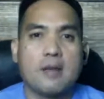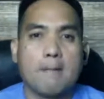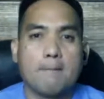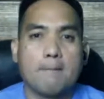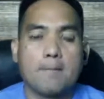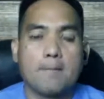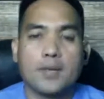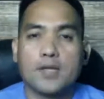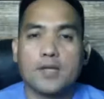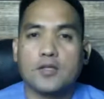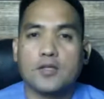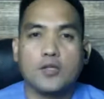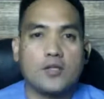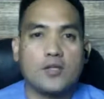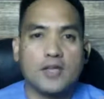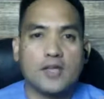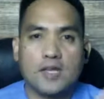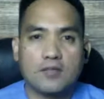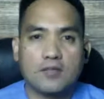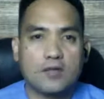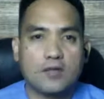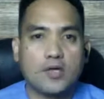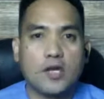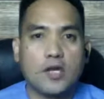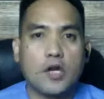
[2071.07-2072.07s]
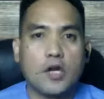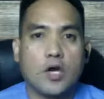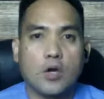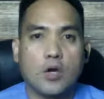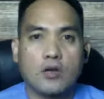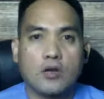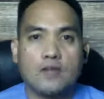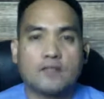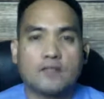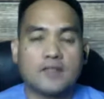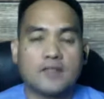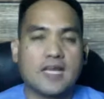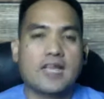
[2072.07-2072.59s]
but you never know
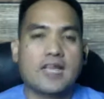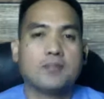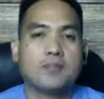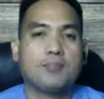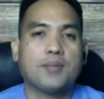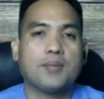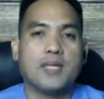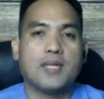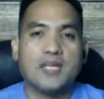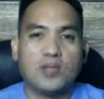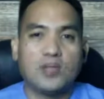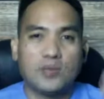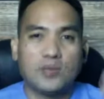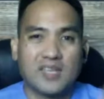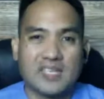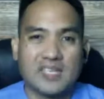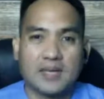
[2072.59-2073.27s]
if that billing will